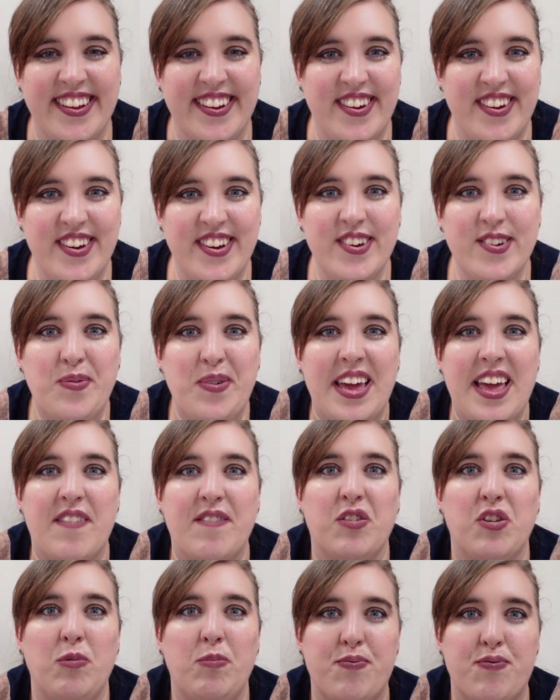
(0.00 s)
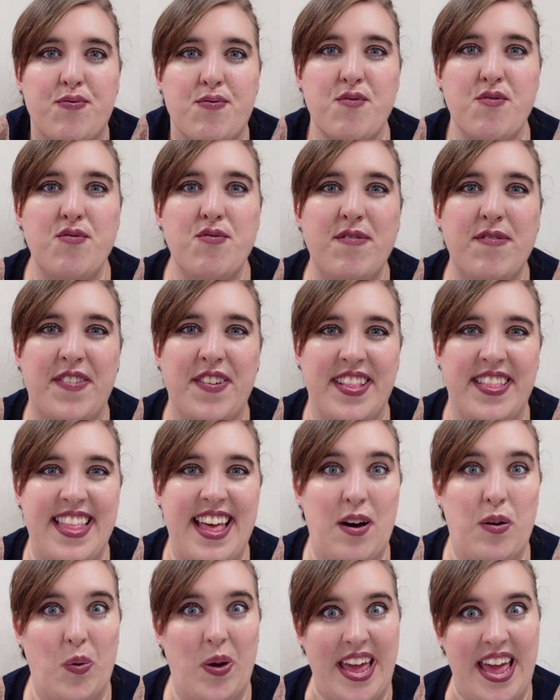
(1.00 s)
You know, we have all proven
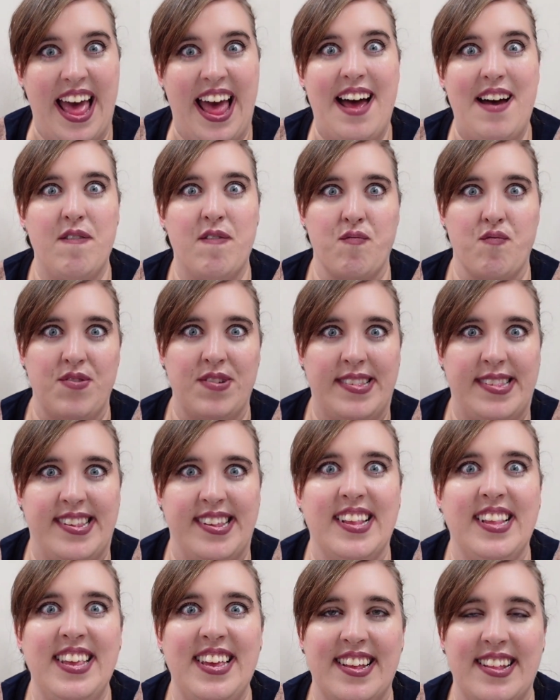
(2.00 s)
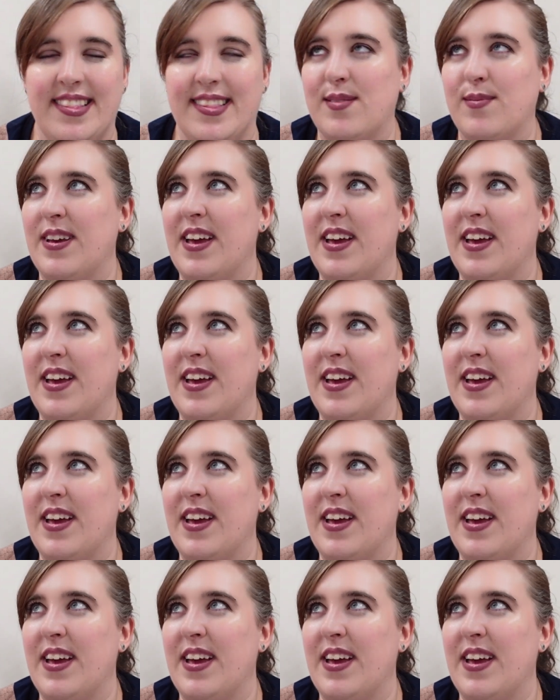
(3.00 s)
that we have resilience,